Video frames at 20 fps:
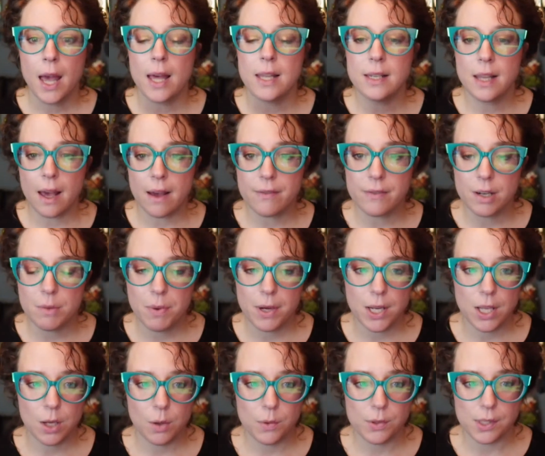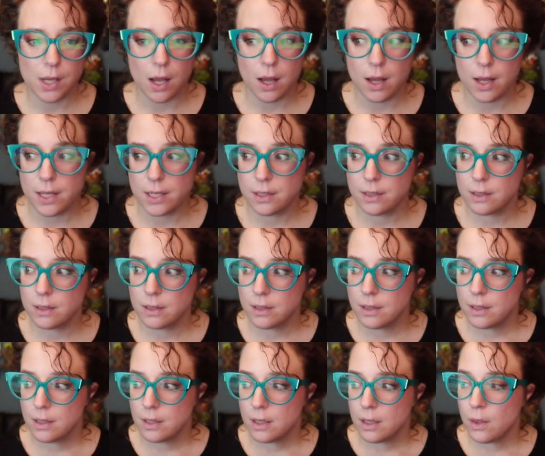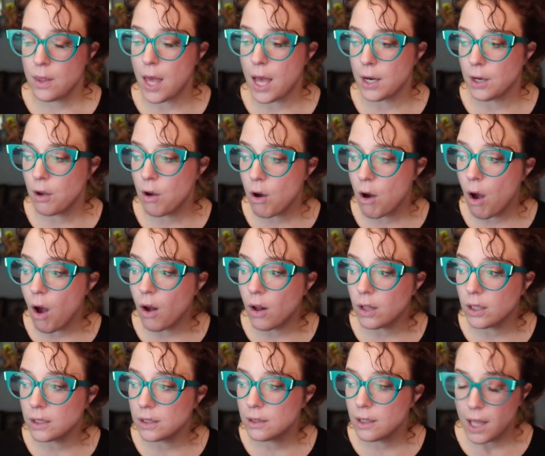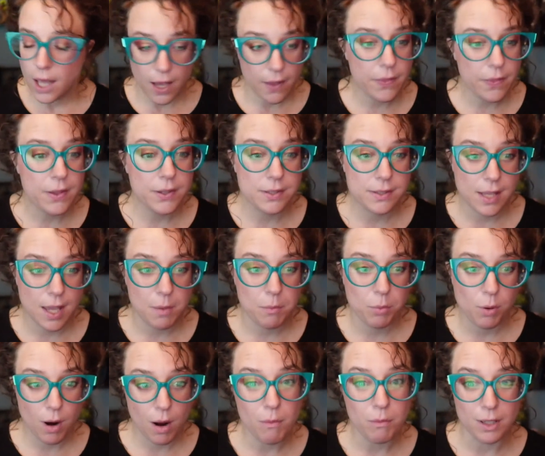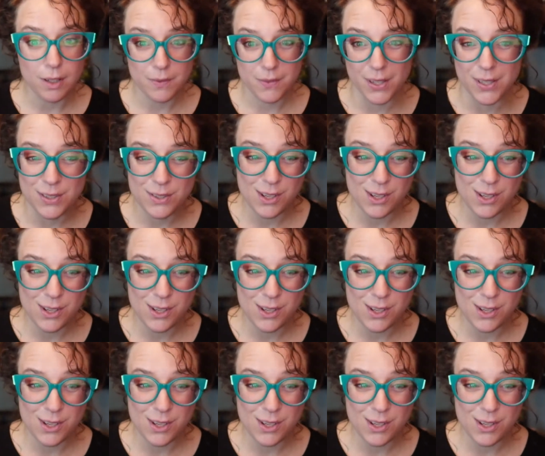and everybody who was on that call had the same problem.